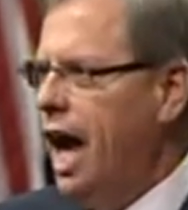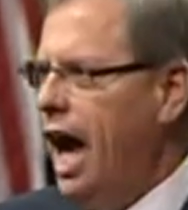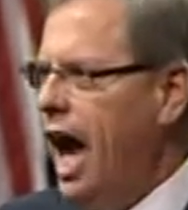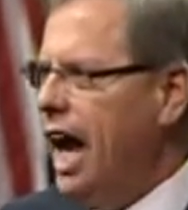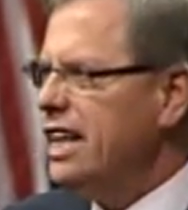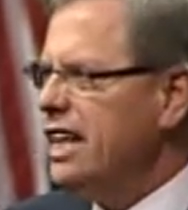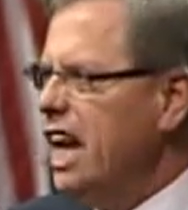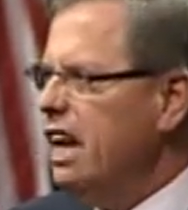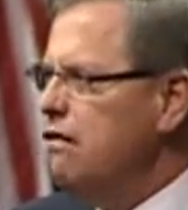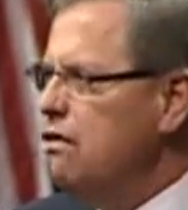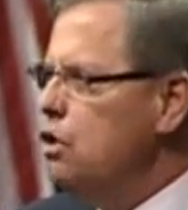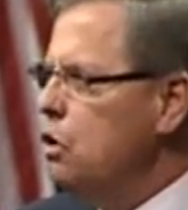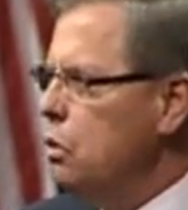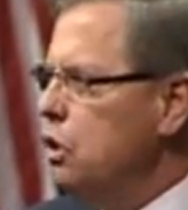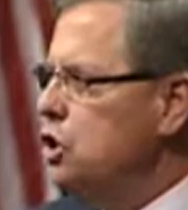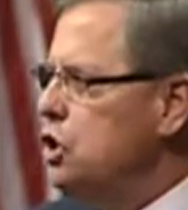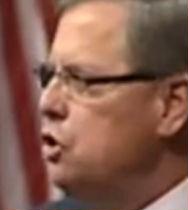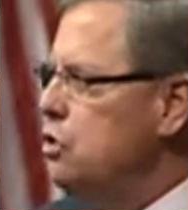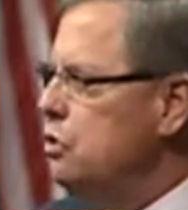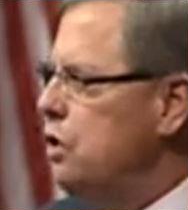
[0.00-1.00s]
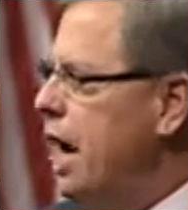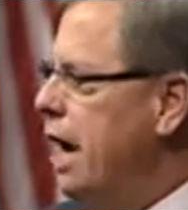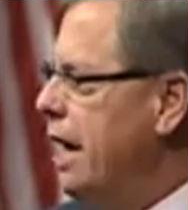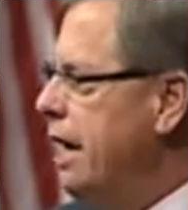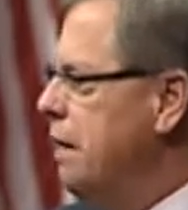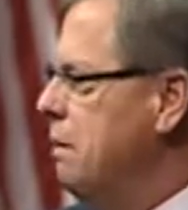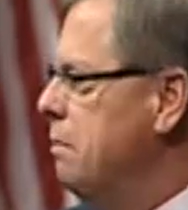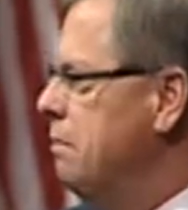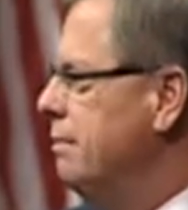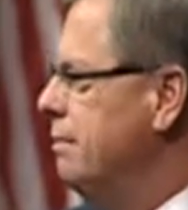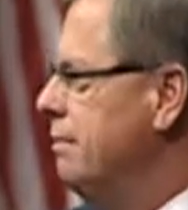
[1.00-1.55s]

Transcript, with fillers: I gave you a new name.